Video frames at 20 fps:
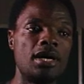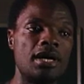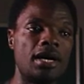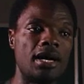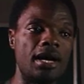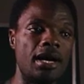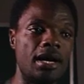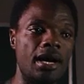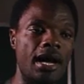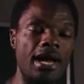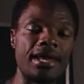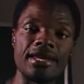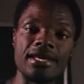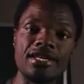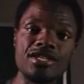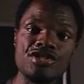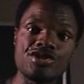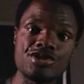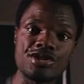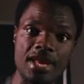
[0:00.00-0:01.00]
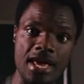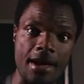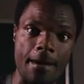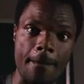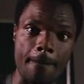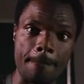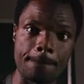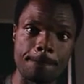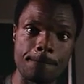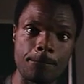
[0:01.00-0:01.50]
an engineer
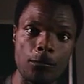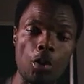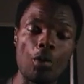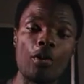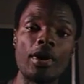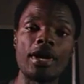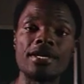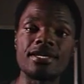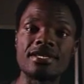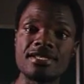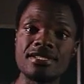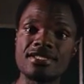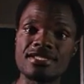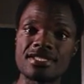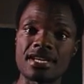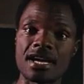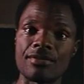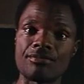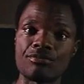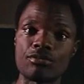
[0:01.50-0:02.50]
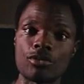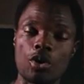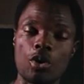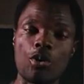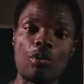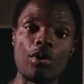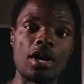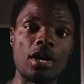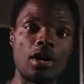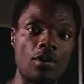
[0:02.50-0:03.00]
or a teacher
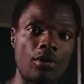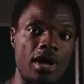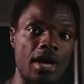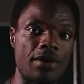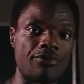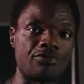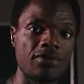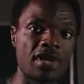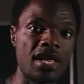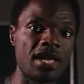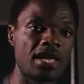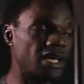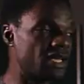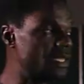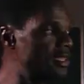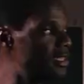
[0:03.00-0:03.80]
or a lawyer. In